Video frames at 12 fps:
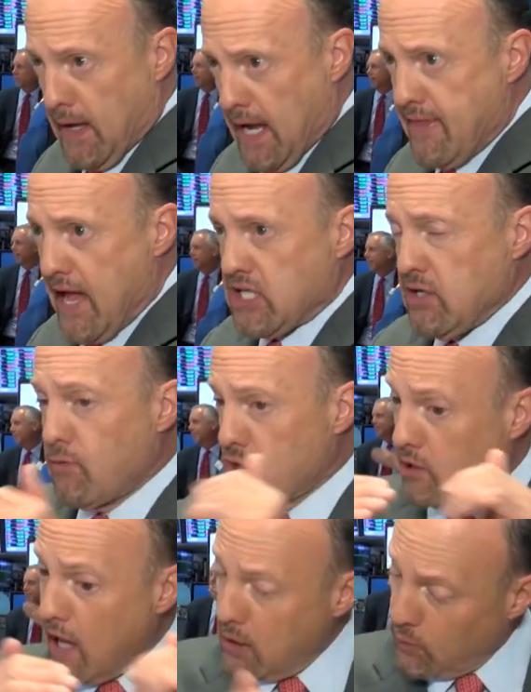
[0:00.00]
And that's it.
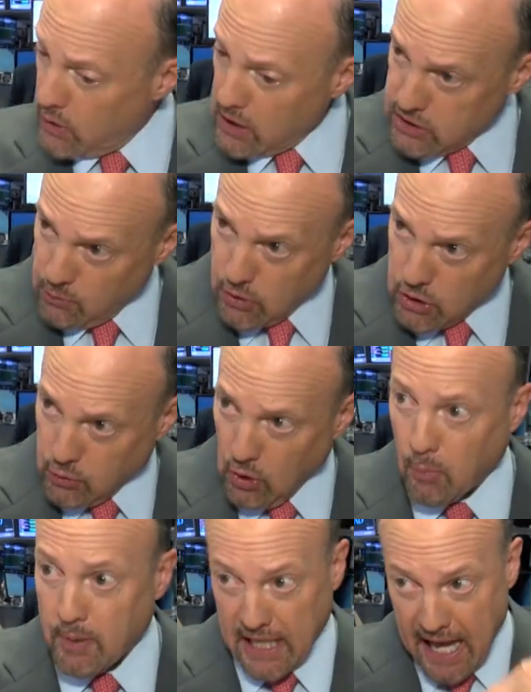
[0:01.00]
There's a lot of wells that were
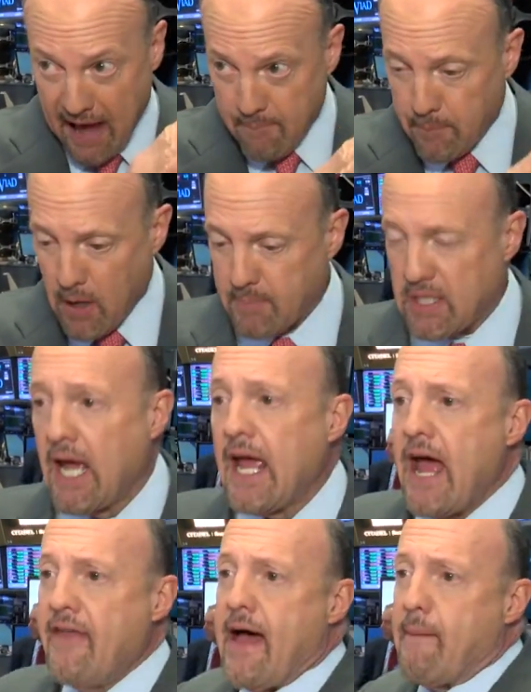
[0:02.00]
drilled, but they haven't pumped.
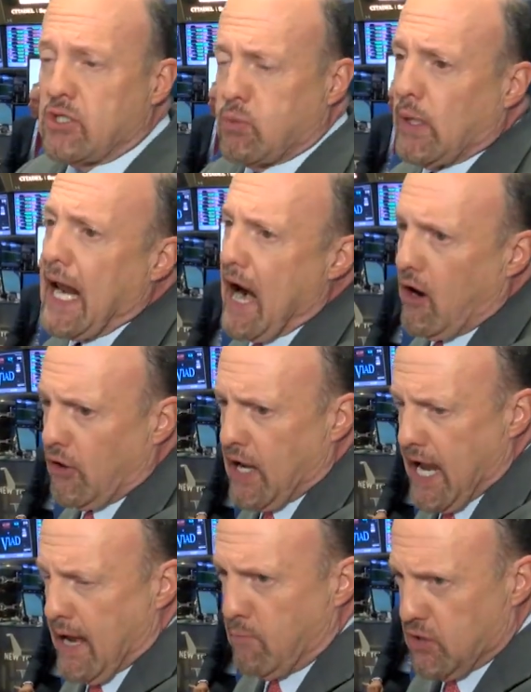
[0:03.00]
And that was what Harold
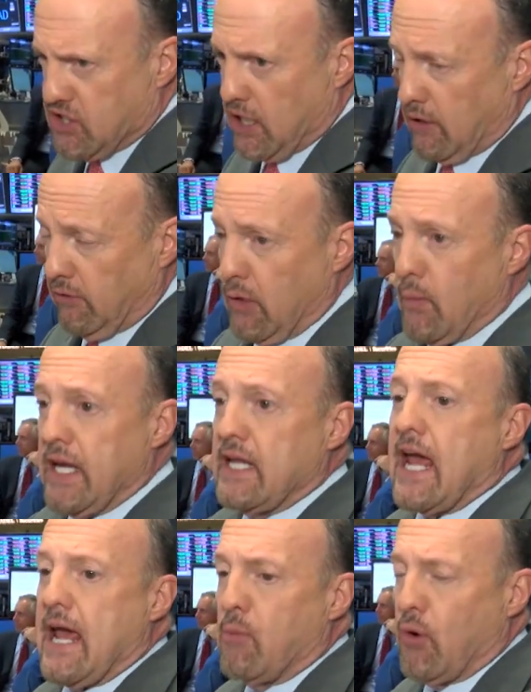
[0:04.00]
Hamm was signaling when he
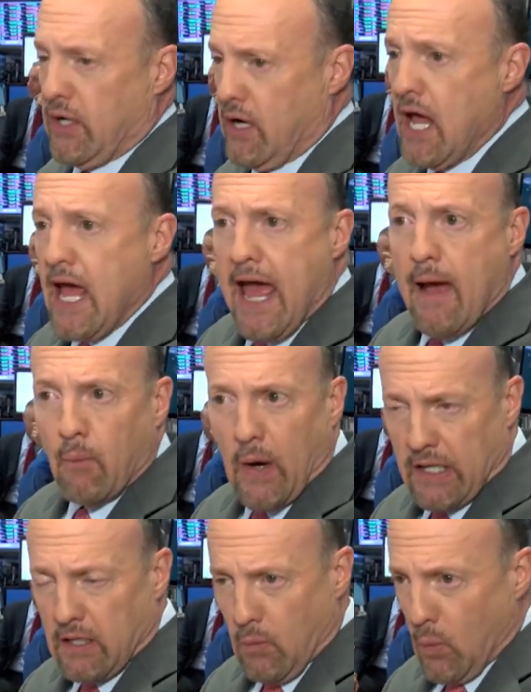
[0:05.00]
came on and
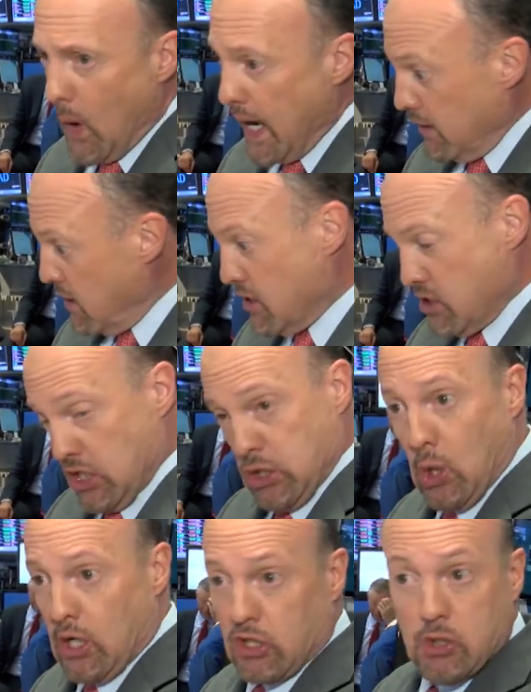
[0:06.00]
went and just
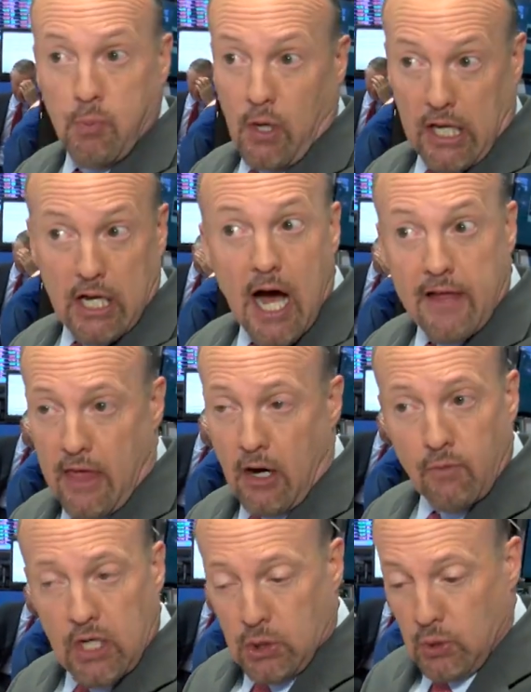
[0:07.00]
talked his book at
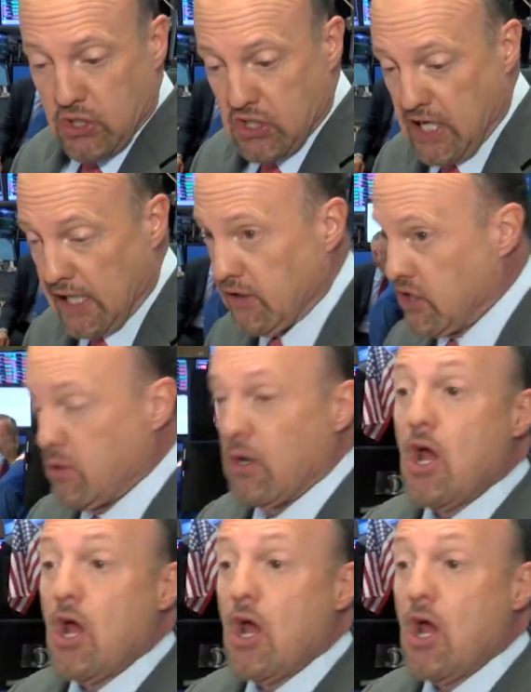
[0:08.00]
Continental Resources, saying, listen,